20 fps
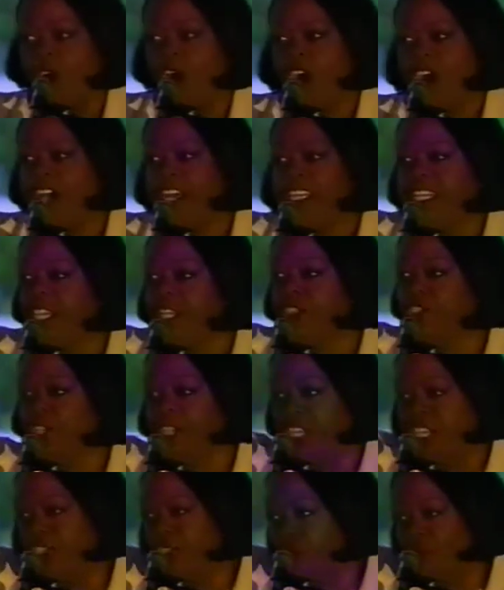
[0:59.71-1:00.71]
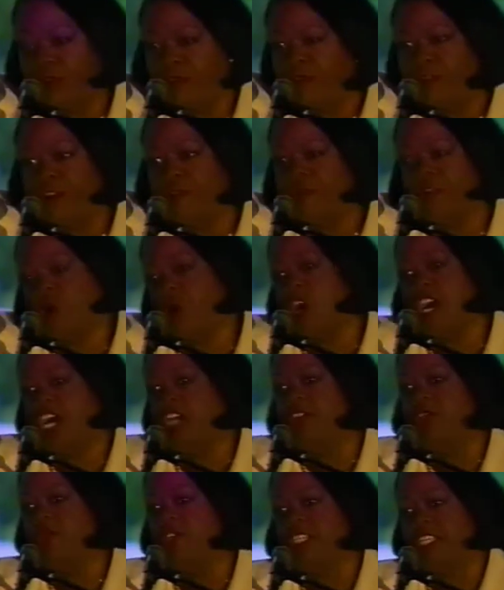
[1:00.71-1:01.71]
on into history for
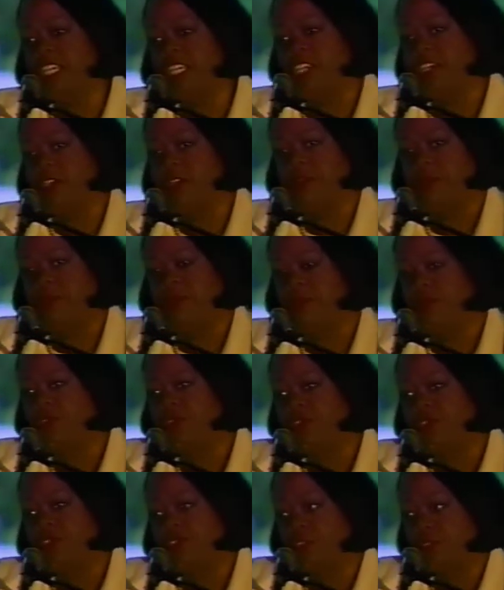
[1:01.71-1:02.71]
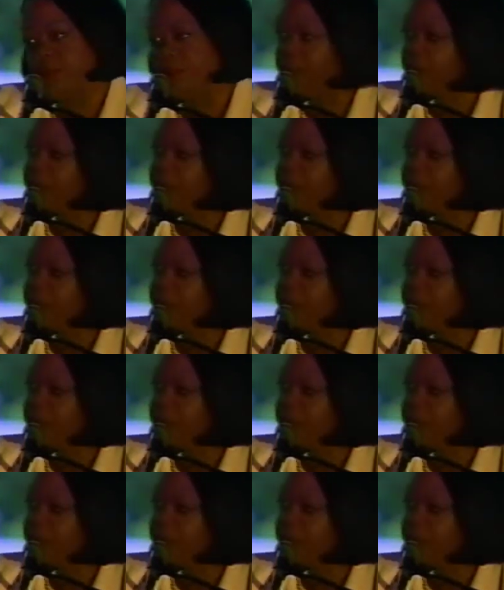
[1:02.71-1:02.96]
400 years.